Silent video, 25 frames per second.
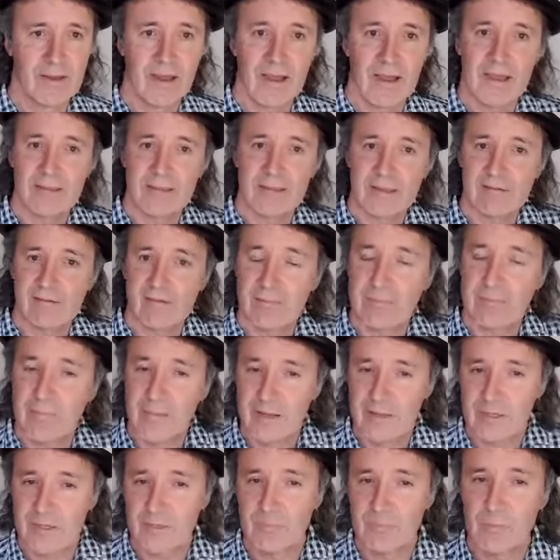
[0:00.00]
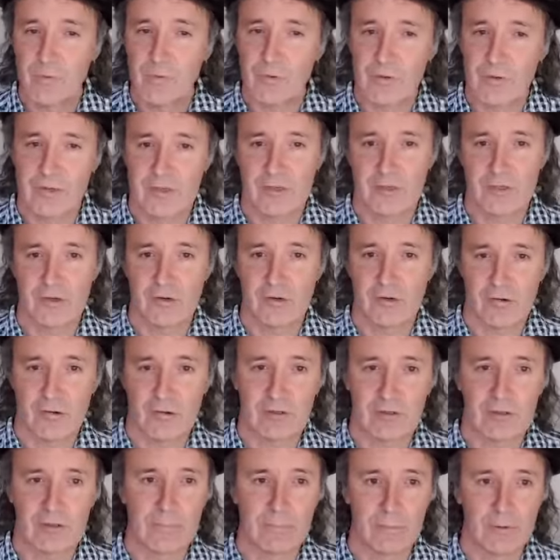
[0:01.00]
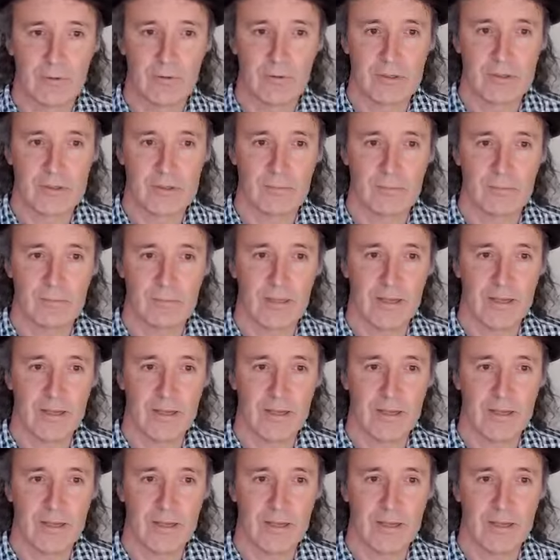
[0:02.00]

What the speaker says: And there are much more historically plausible